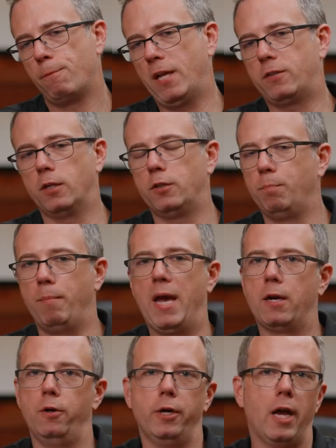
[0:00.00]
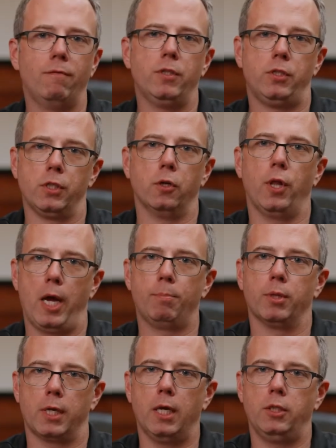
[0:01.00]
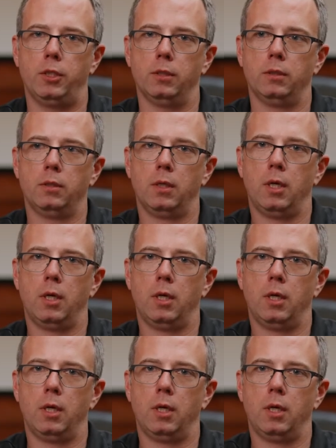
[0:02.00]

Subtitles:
That doesn't matter in every single application,